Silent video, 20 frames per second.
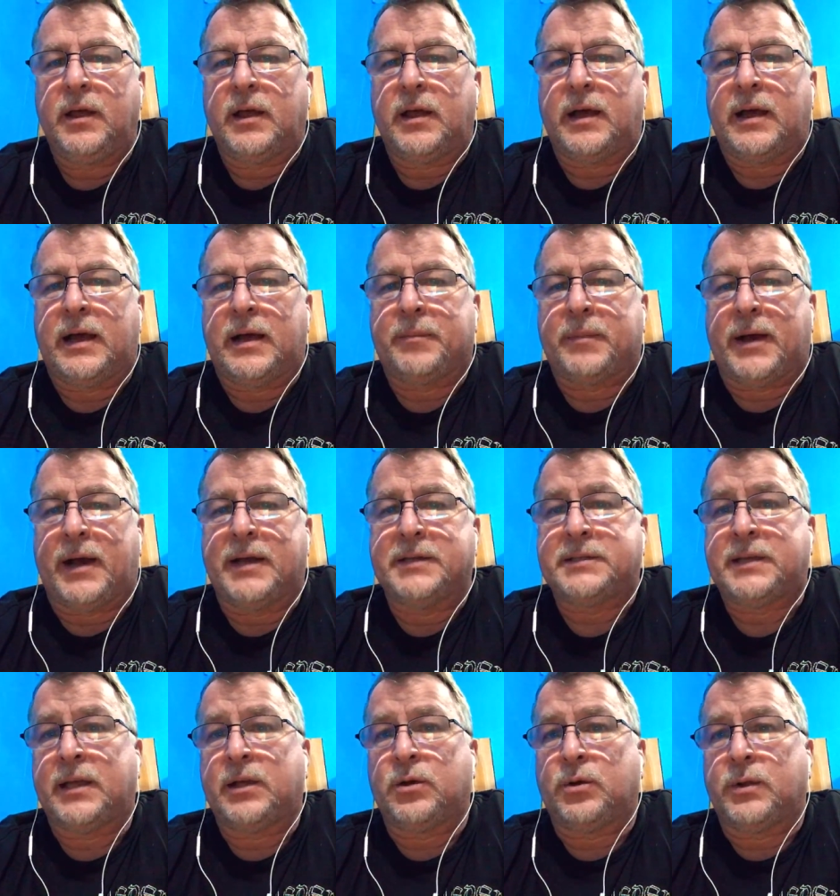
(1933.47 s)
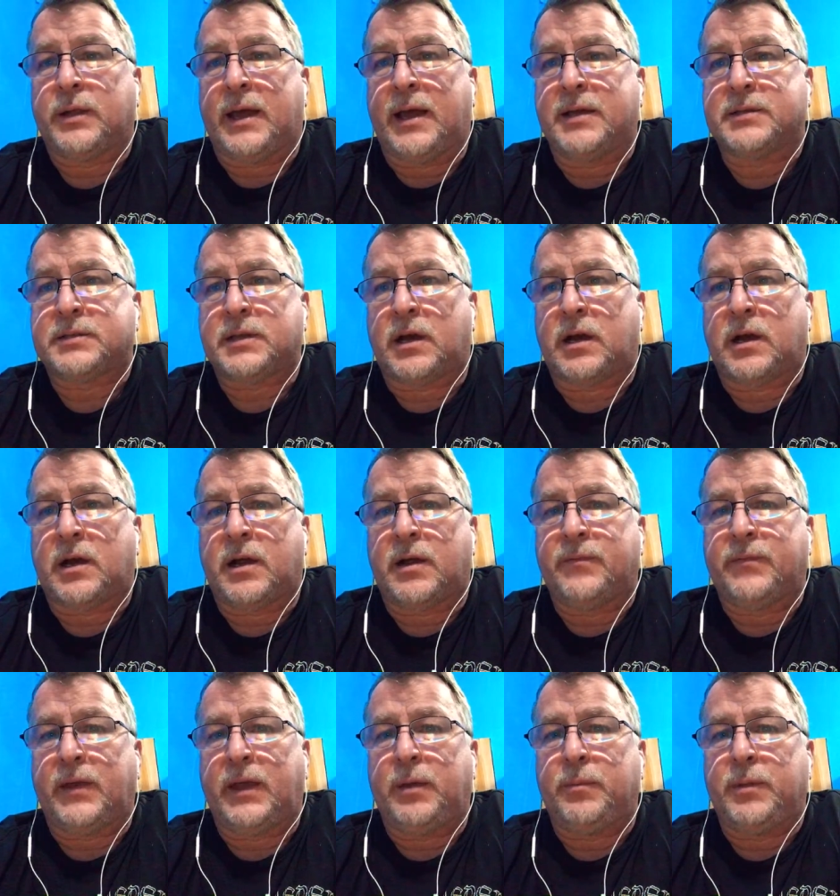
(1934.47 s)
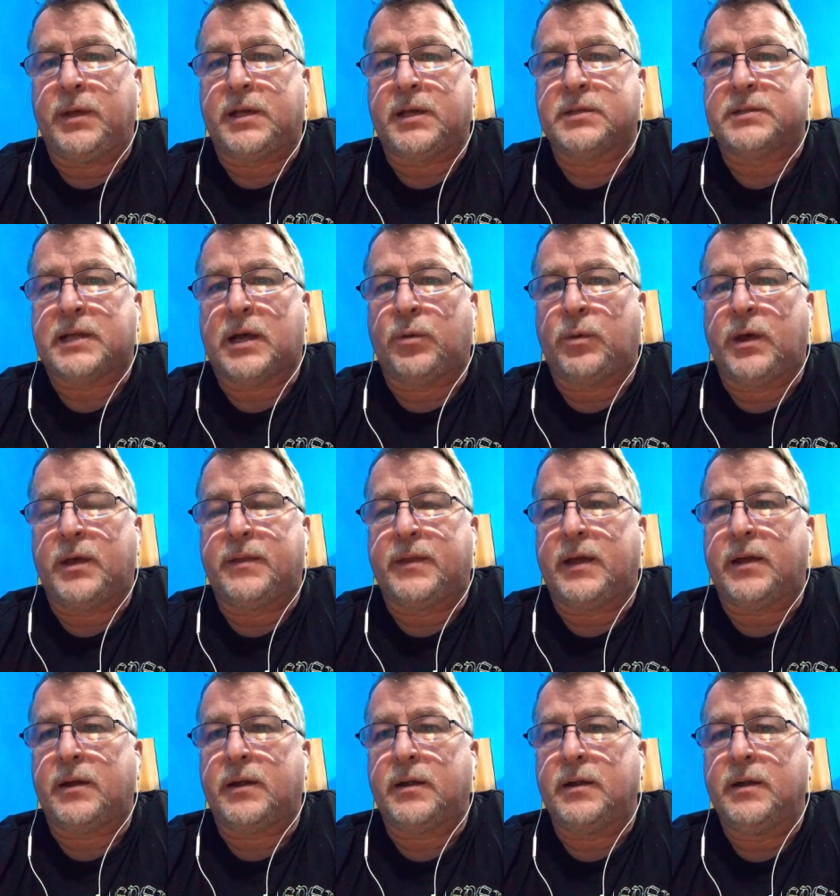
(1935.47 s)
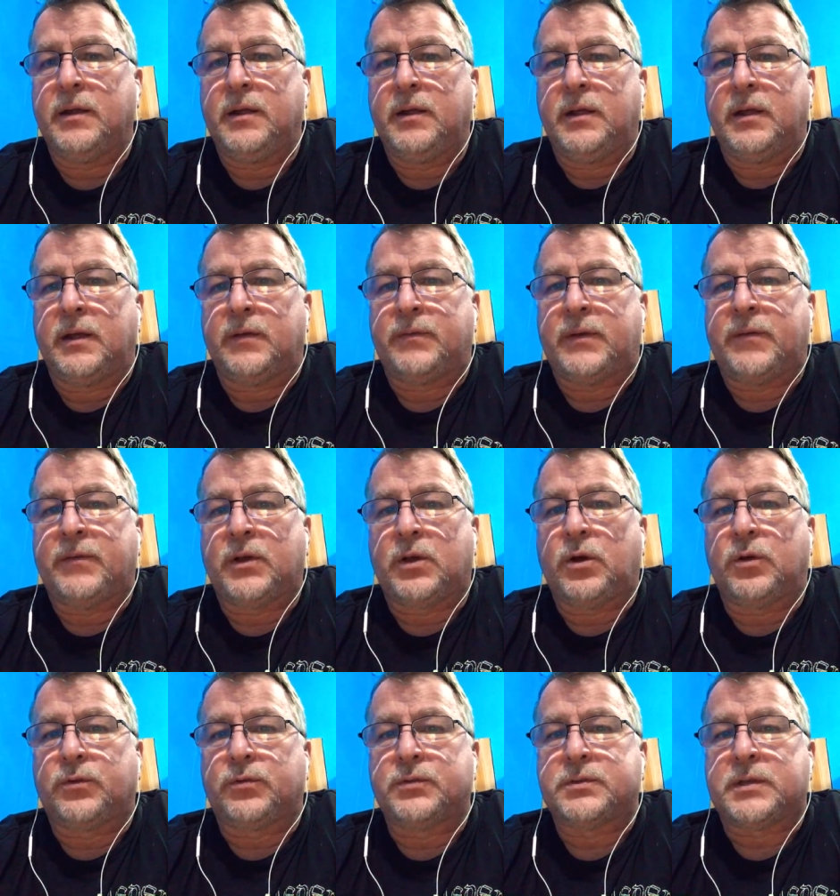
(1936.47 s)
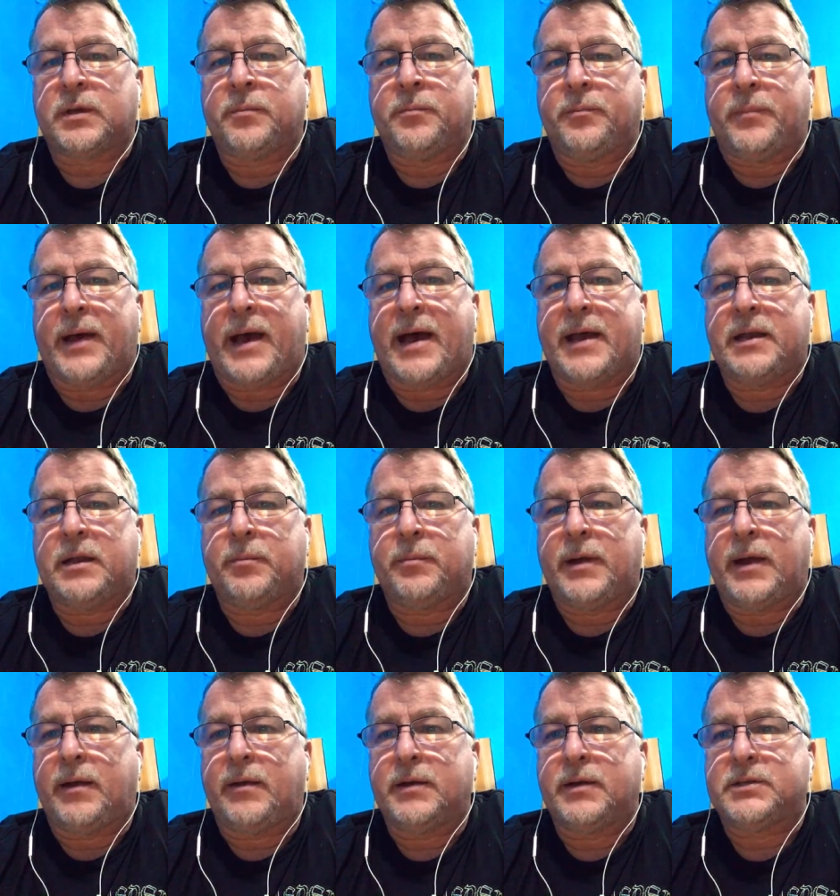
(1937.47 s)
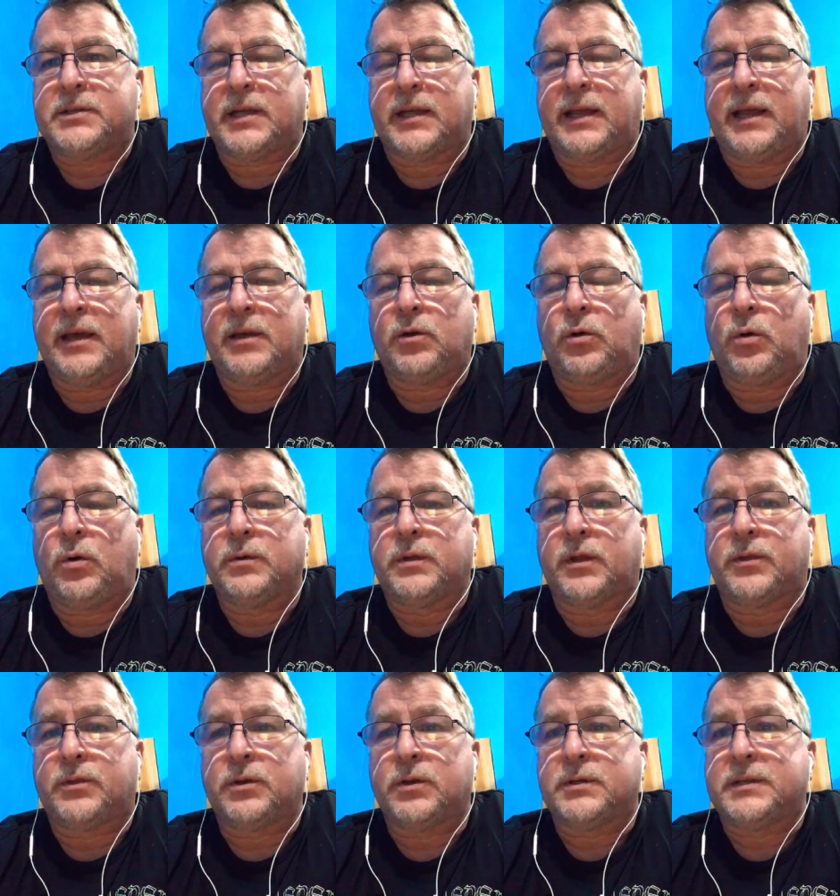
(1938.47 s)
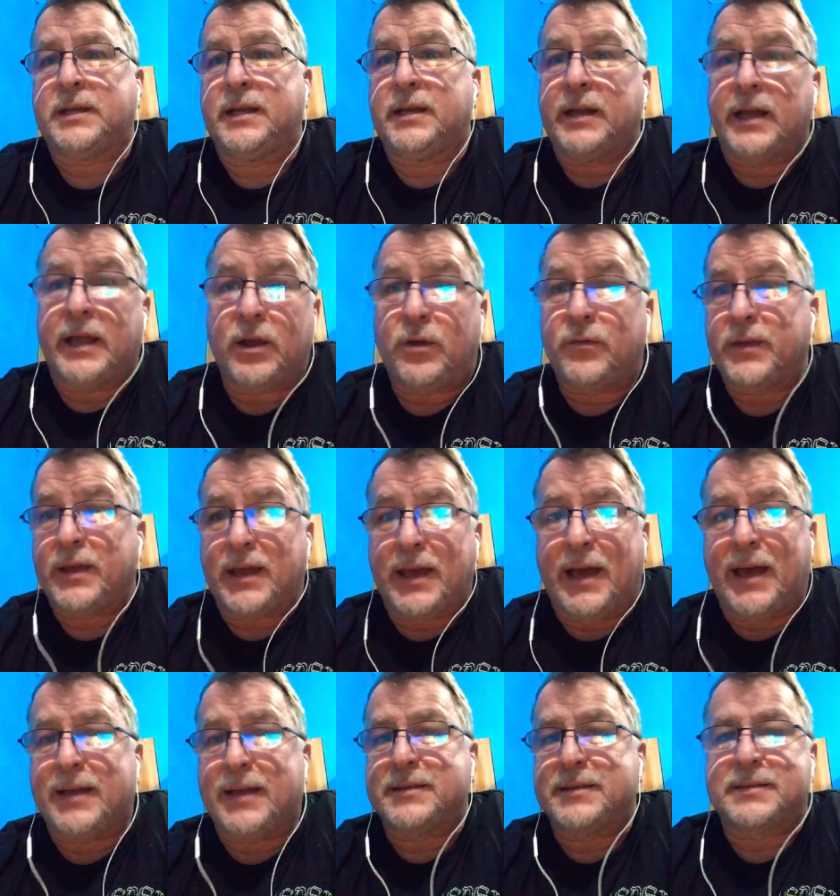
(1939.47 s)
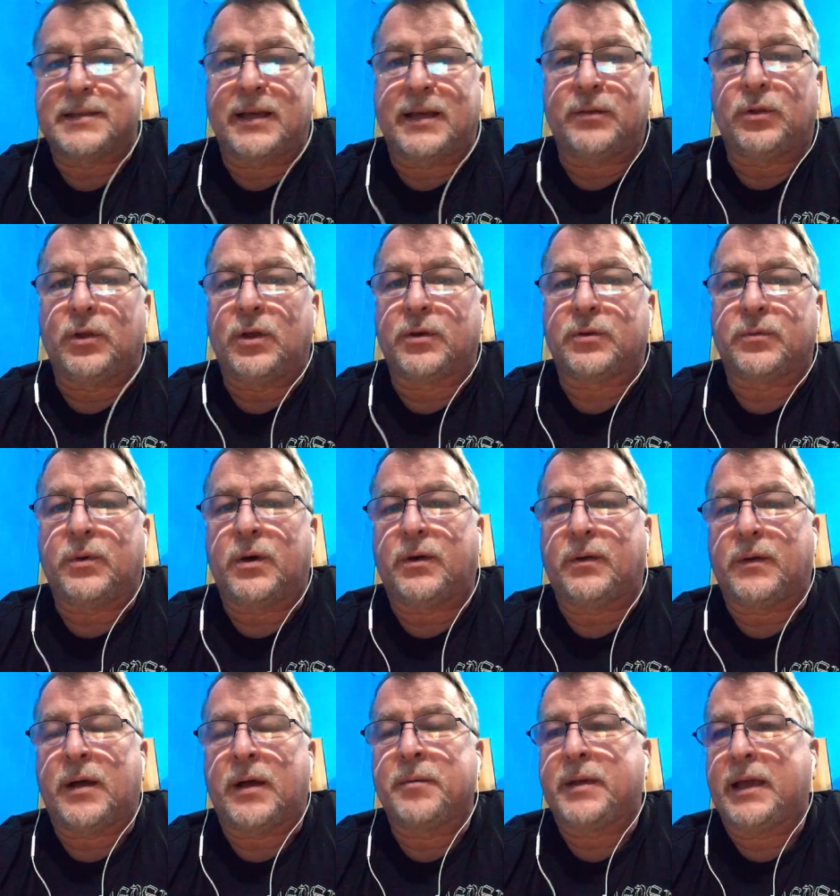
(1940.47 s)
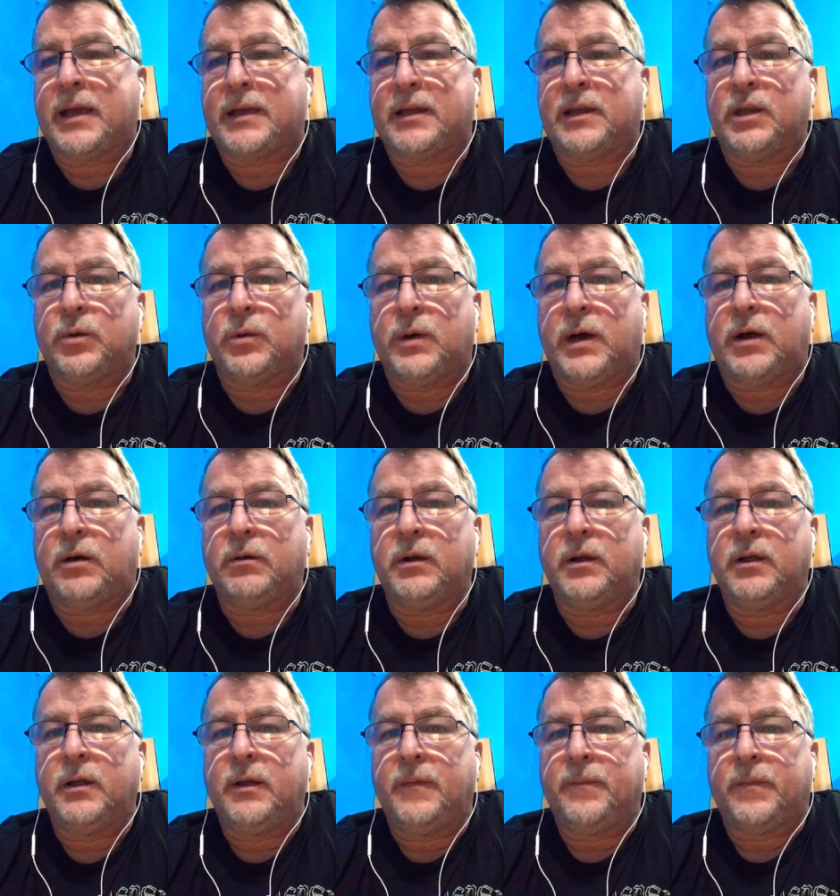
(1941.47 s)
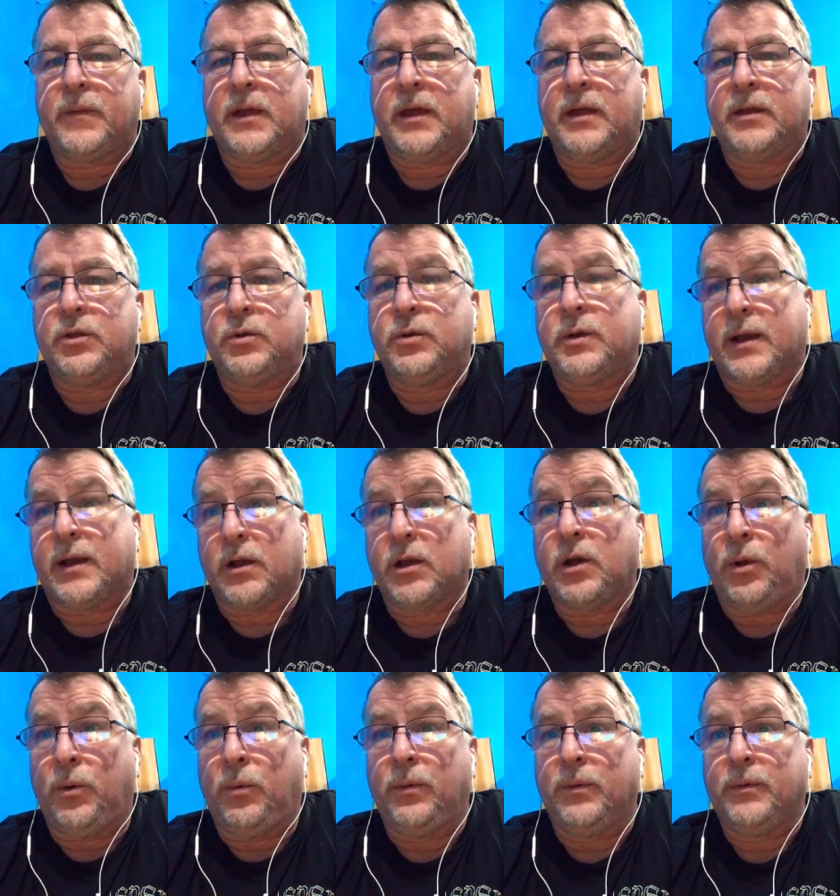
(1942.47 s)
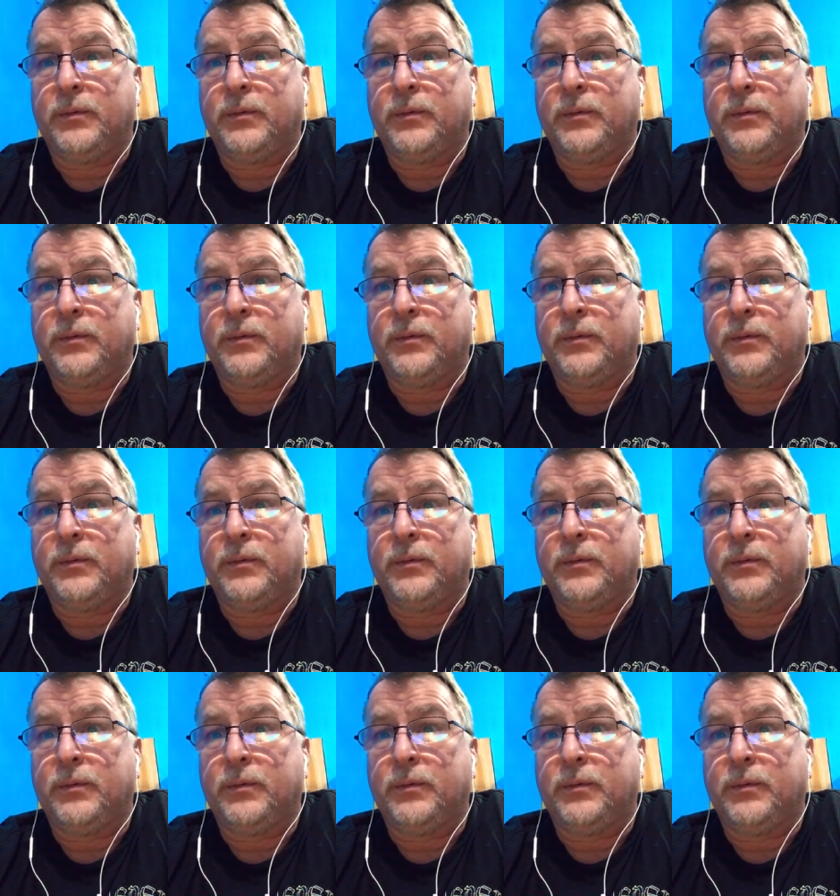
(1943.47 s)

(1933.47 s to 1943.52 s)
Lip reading: I say go the SRRV, because that way there, if you ever go through something bad in a marriage, they can't hold the 13A over your head and say, look, well, I'm kicking you out and you got to go.